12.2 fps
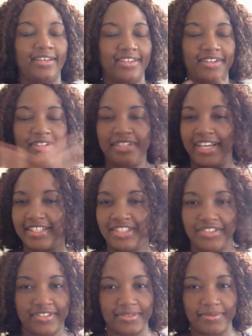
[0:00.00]
You know, that's
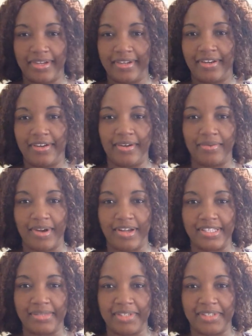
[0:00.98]
just what the Lord
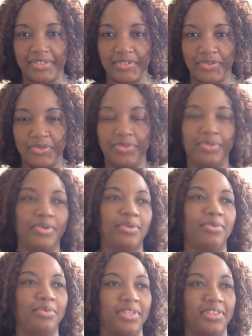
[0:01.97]
wants me to do
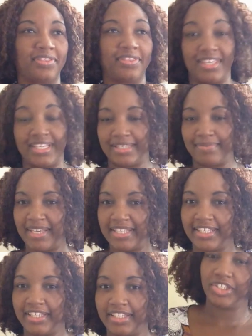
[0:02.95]
with this
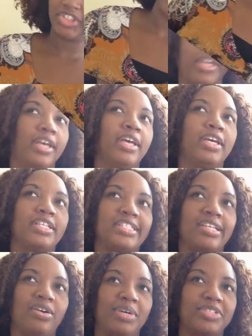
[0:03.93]
message.
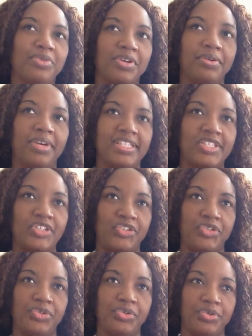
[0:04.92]
So what we're going to
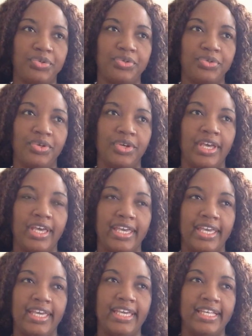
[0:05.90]
do
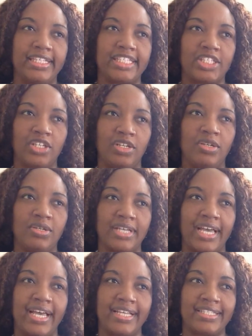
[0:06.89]
is to look
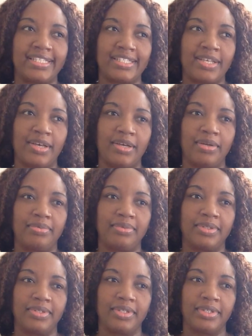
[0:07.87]
at
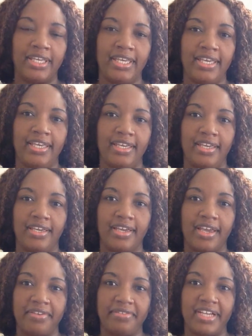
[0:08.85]
some key
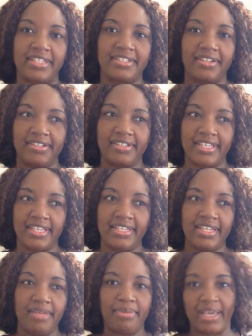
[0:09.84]
characters
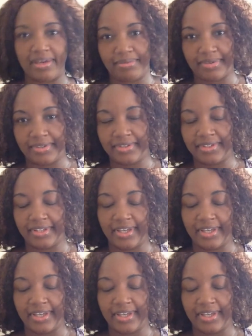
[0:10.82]
in the Bible